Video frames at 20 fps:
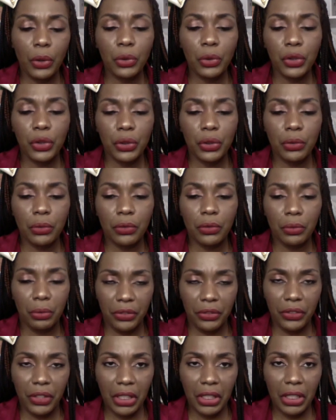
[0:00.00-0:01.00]
shoots was
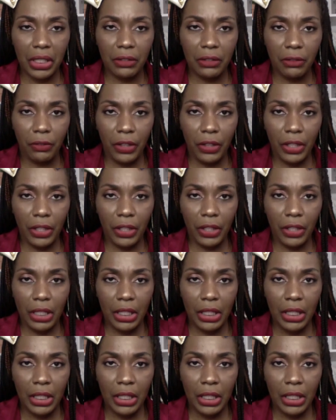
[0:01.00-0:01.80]
done it